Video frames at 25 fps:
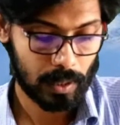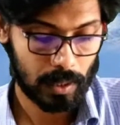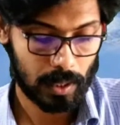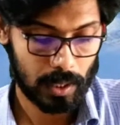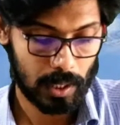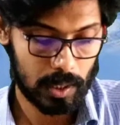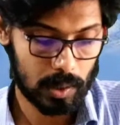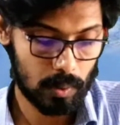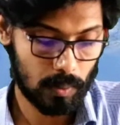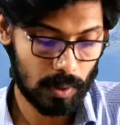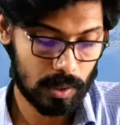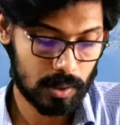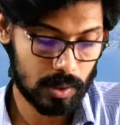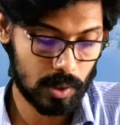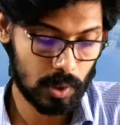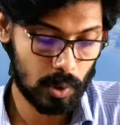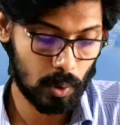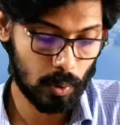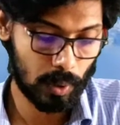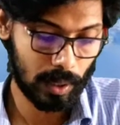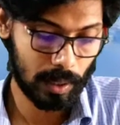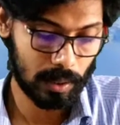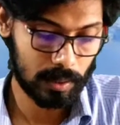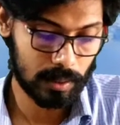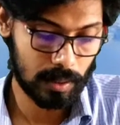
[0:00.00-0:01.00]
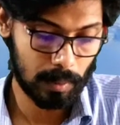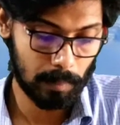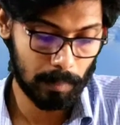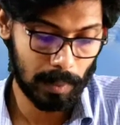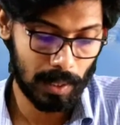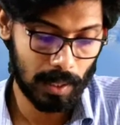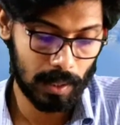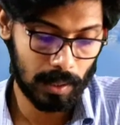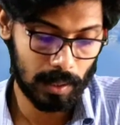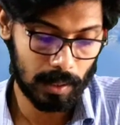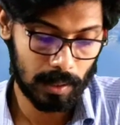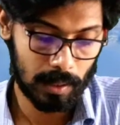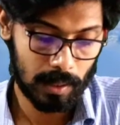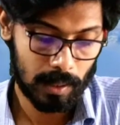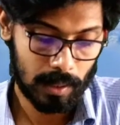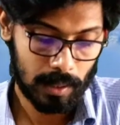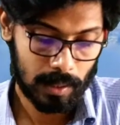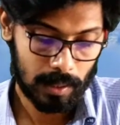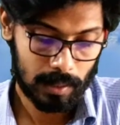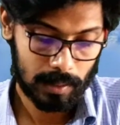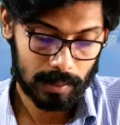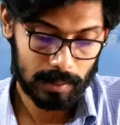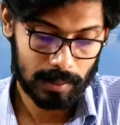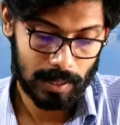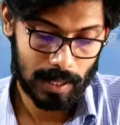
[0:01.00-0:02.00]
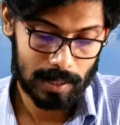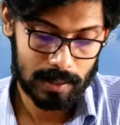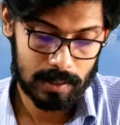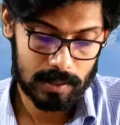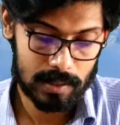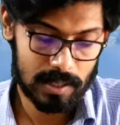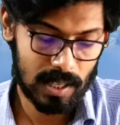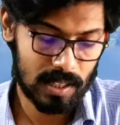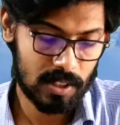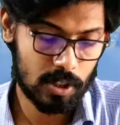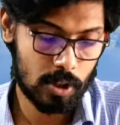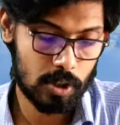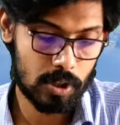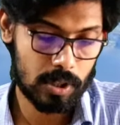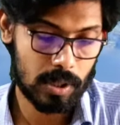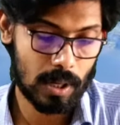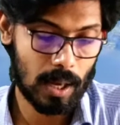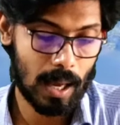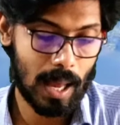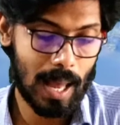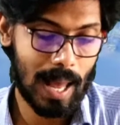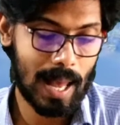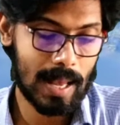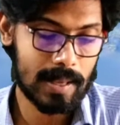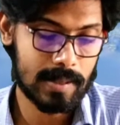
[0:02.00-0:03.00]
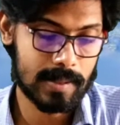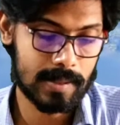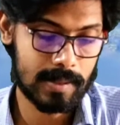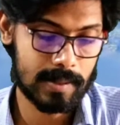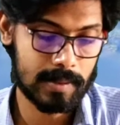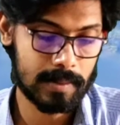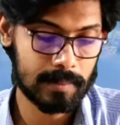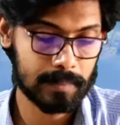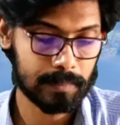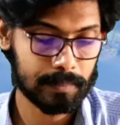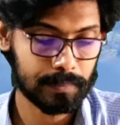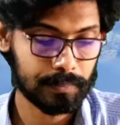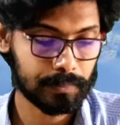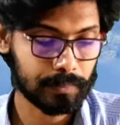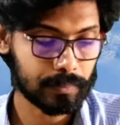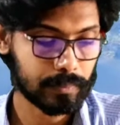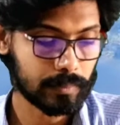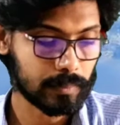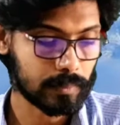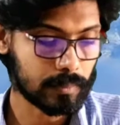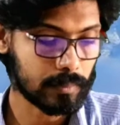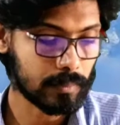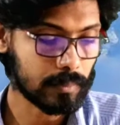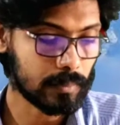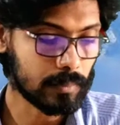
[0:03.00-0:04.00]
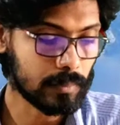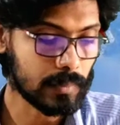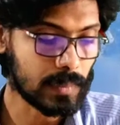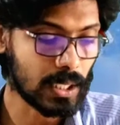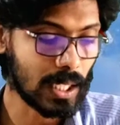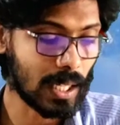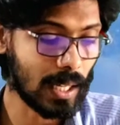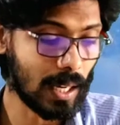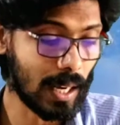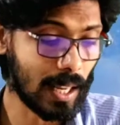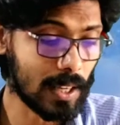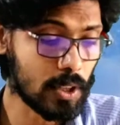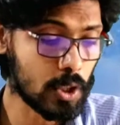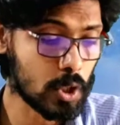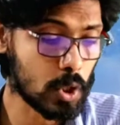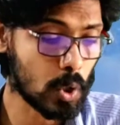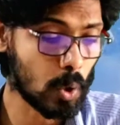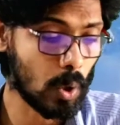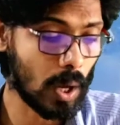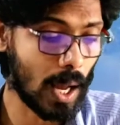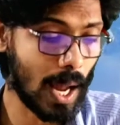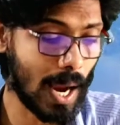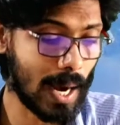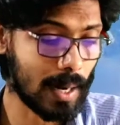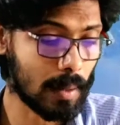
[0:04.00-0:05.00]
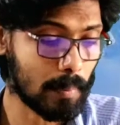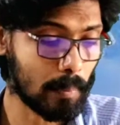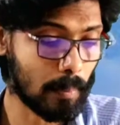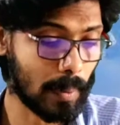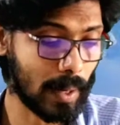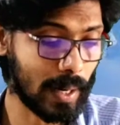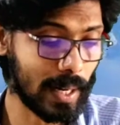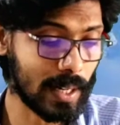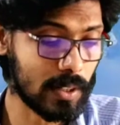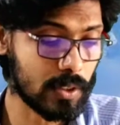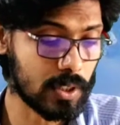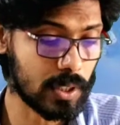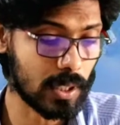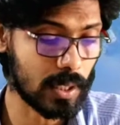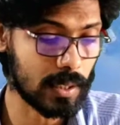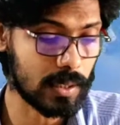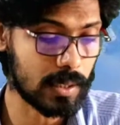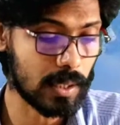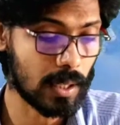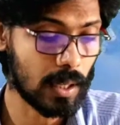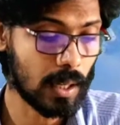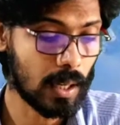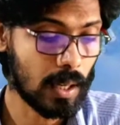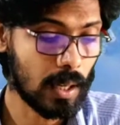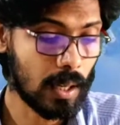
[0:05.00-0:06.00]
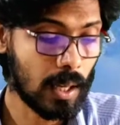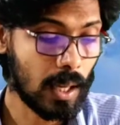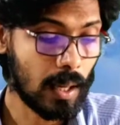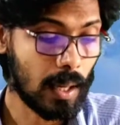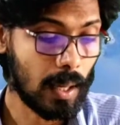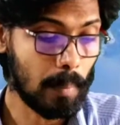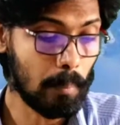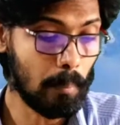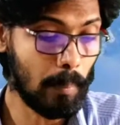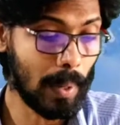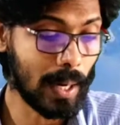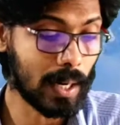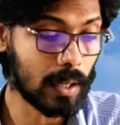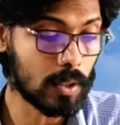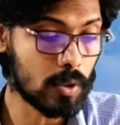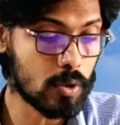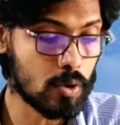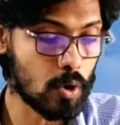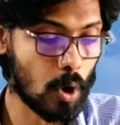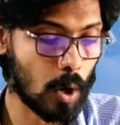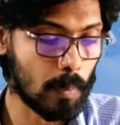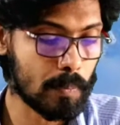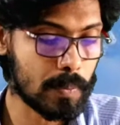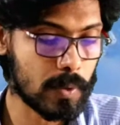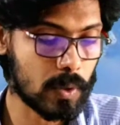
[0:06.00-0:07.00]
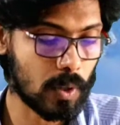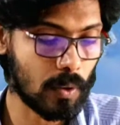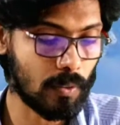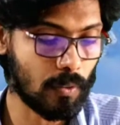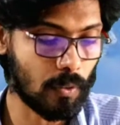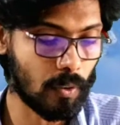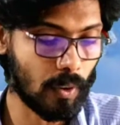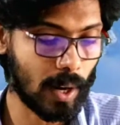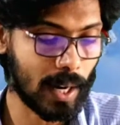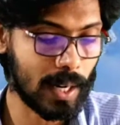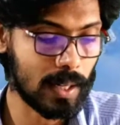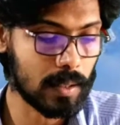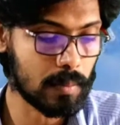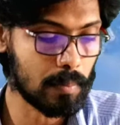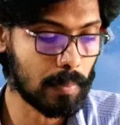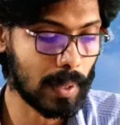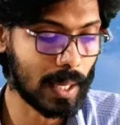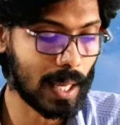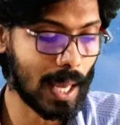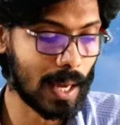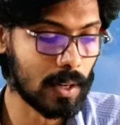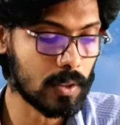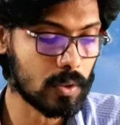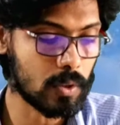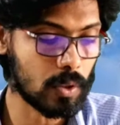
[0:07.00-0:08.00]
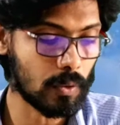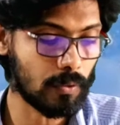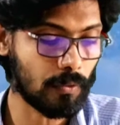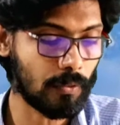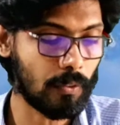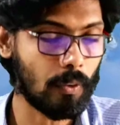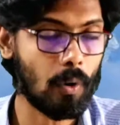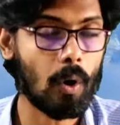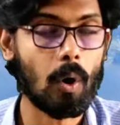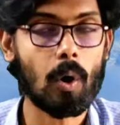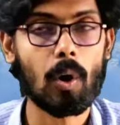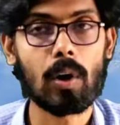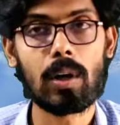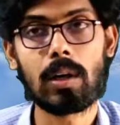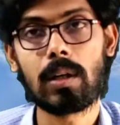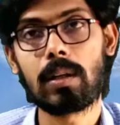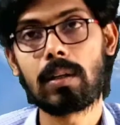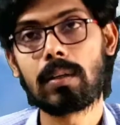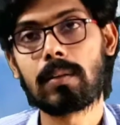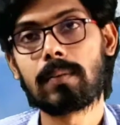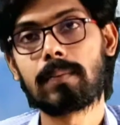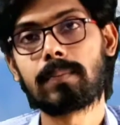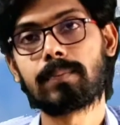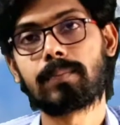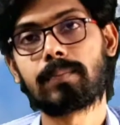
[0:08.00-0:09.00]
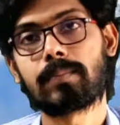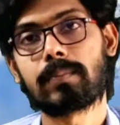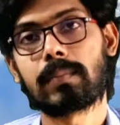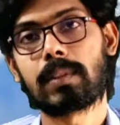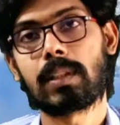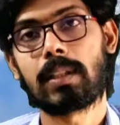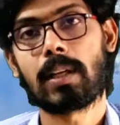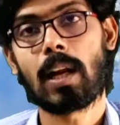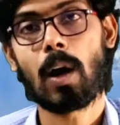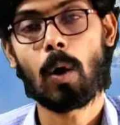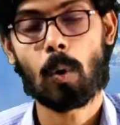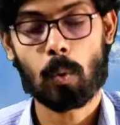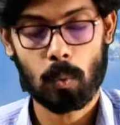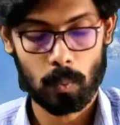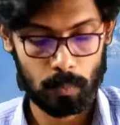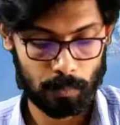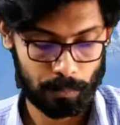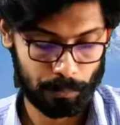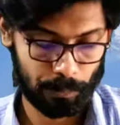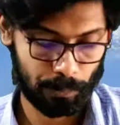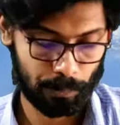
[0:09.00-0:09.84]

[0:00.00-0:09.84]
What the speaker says: It was during the meal that just as Lencho had predicted, big drops of rain began to fall. Now,